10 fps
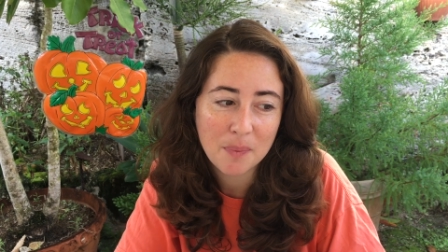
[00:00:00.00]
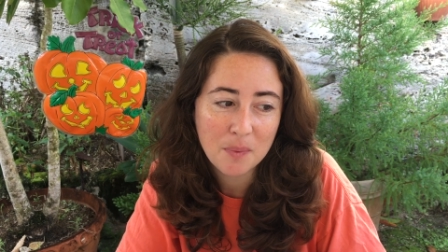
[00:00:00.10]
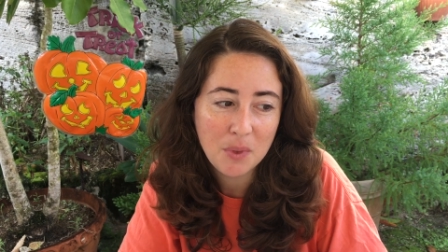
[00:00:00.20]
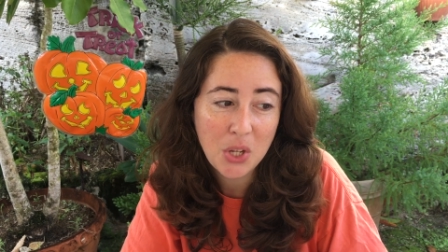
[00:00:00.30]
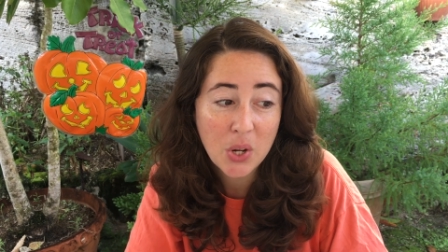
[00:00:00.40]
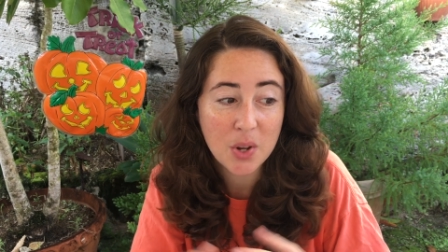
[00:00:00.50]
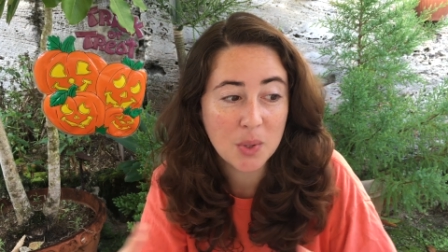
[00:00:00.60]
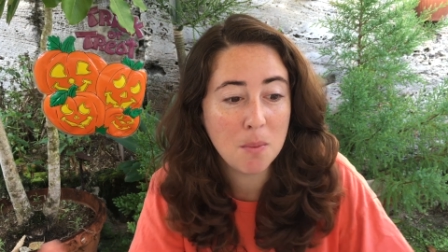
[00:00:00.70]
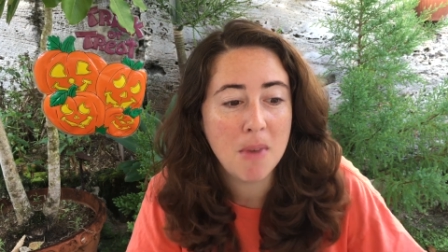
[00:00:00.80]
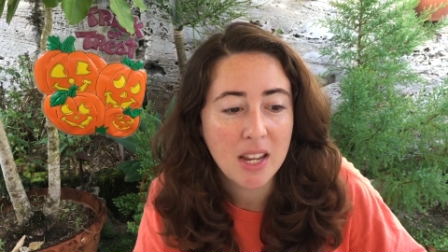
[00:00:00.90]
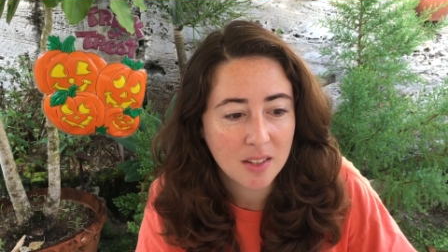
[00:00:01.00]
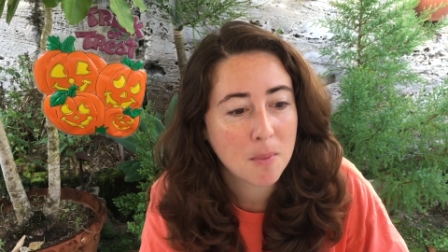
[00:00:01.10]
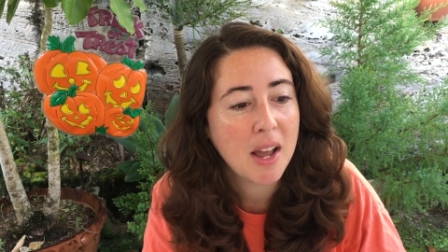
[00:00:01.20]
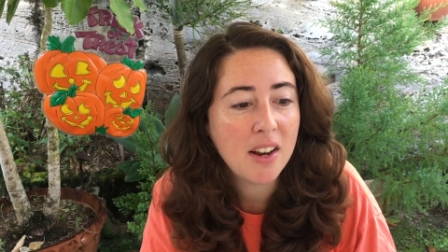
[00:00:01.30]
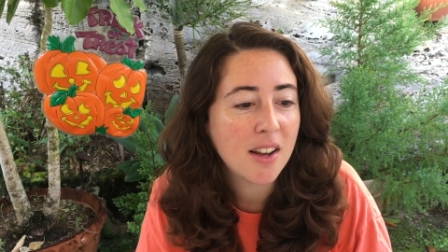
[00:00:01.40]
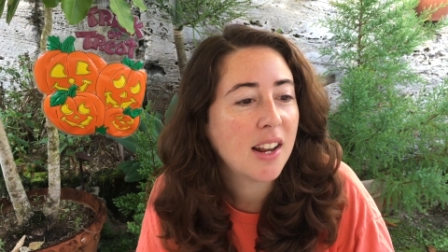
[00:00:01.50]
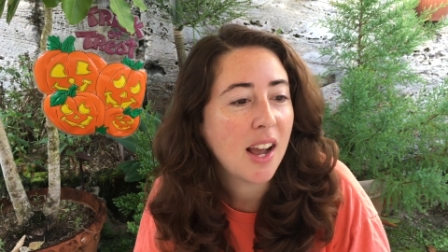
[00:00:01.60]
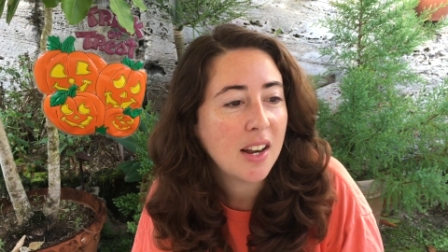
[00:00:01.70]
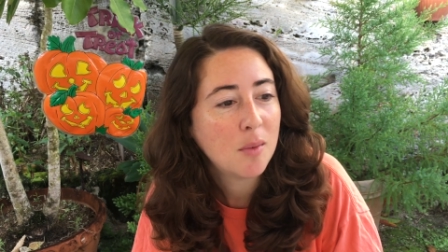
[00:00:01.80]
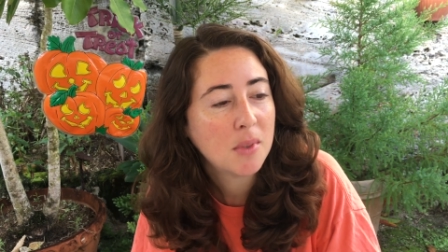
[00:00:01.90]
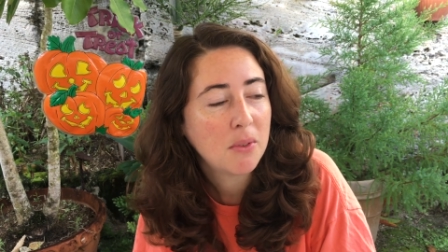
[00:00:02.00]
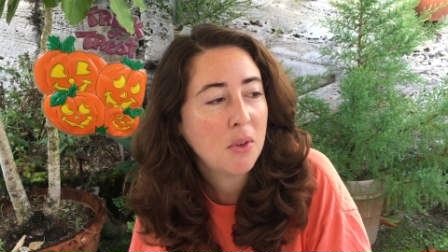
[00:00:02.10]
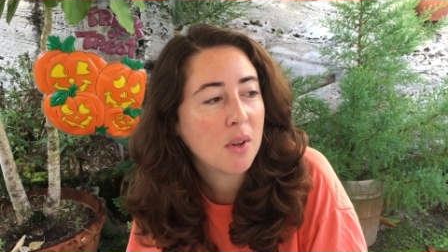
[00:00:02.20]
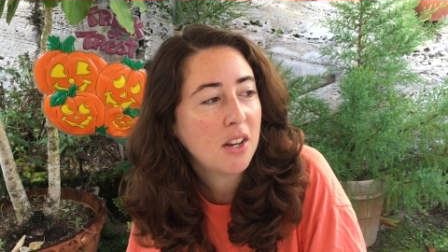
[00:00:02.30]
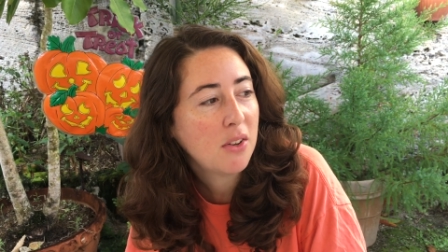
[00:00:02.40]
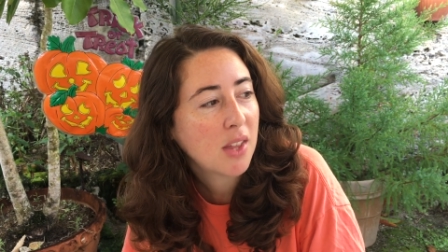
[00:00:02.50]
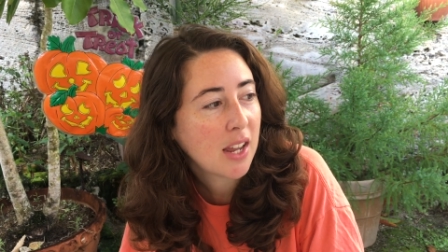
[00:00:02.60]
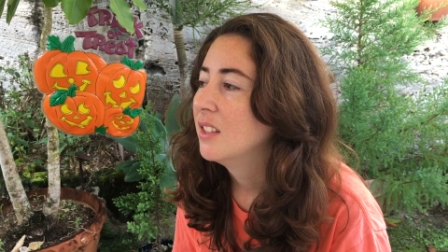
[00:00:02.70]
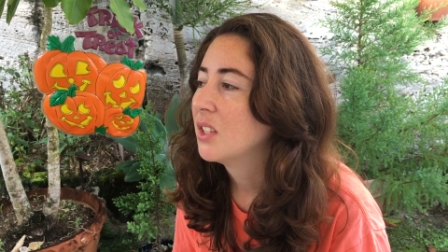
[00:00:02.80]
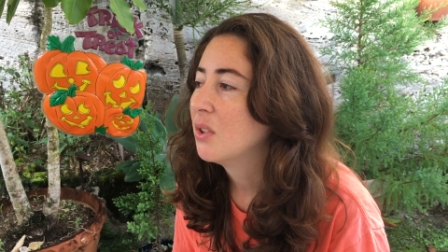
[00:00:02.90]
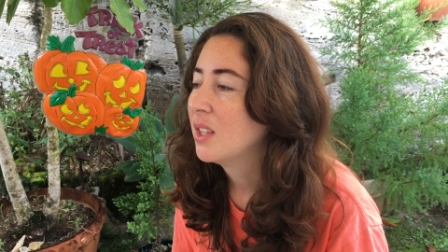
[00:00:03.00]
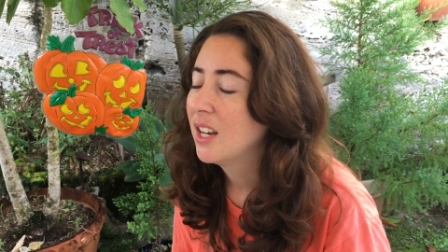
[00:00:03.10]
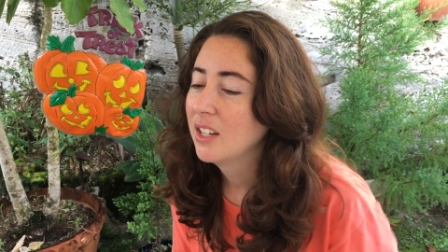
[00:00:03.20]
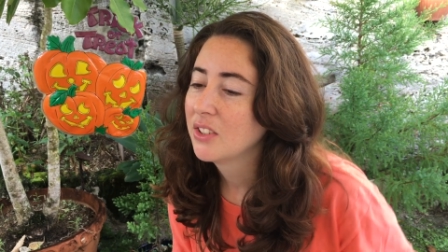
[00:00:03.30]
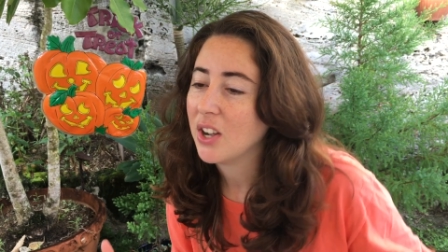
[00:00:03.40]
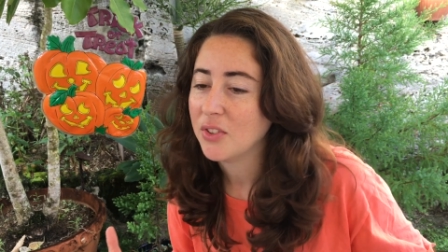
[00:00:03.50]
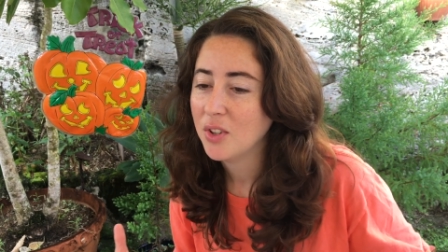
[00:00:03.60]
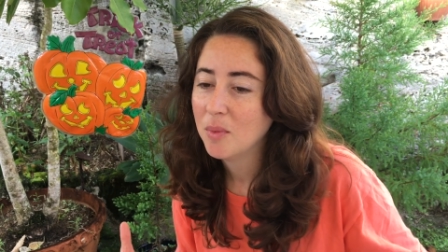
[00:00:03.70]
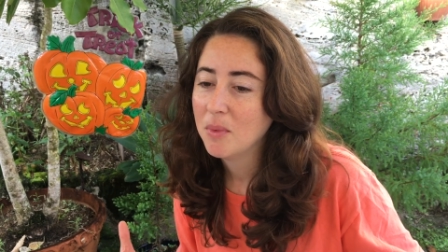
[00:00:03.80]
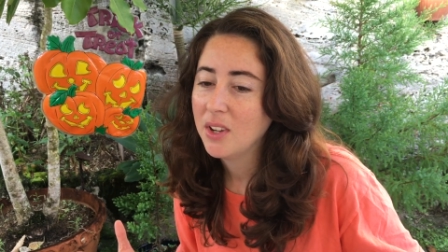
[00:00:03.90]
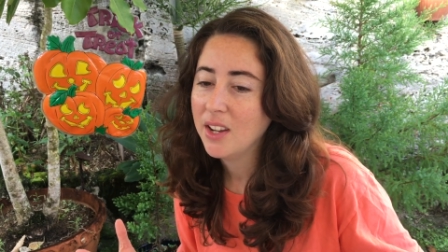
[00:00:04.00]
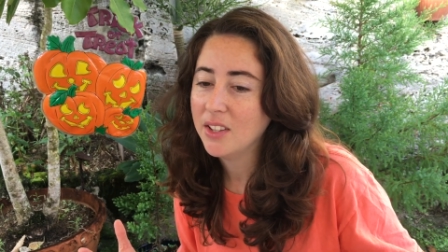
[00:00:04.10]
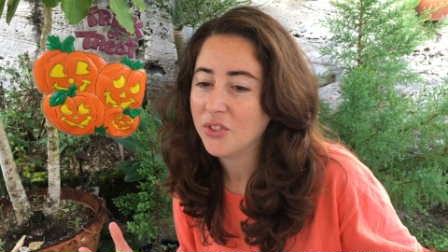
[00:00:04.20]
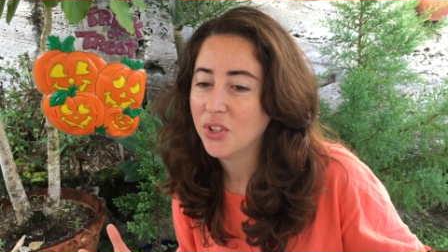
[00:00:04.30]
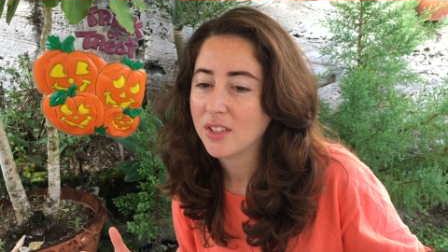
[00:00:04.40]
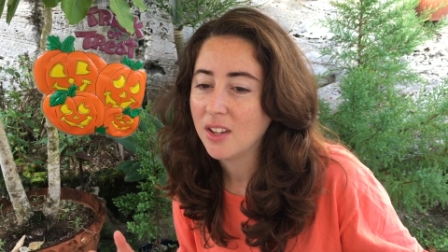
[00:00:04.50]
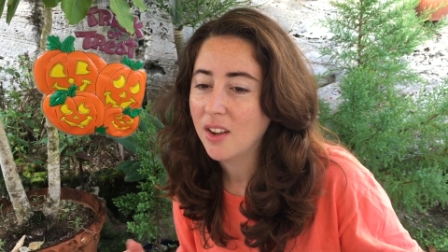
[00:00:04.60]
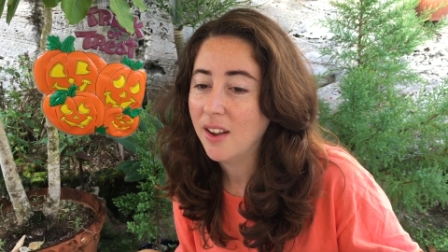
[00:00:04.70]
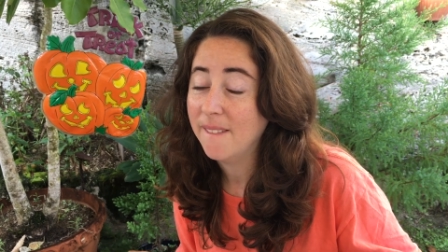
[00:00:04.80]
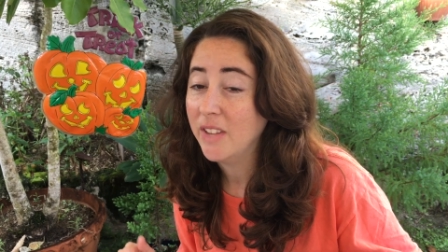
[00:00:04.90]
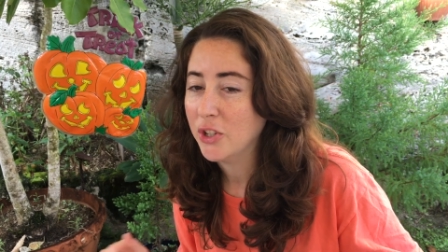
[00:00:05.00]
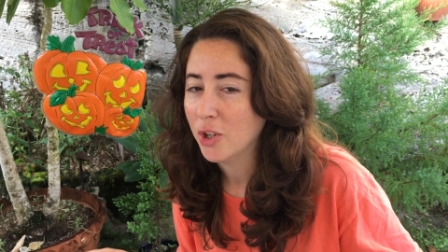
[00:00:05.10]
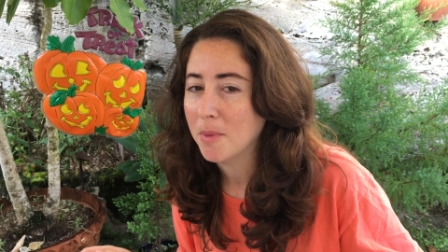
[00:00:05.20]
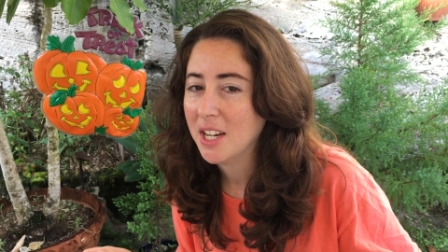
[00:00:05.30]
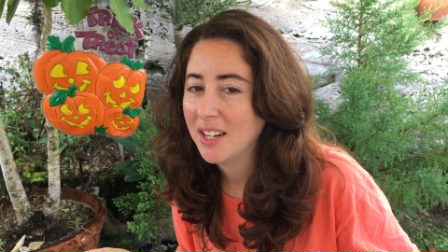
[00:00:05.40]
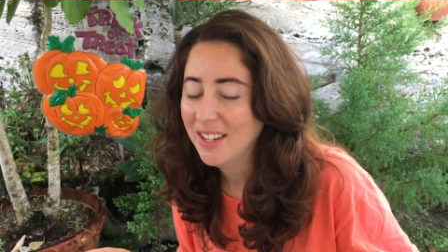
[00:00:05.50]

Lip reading: You can also make some iconic items if you want to do that. So the next costume is just a fisherman.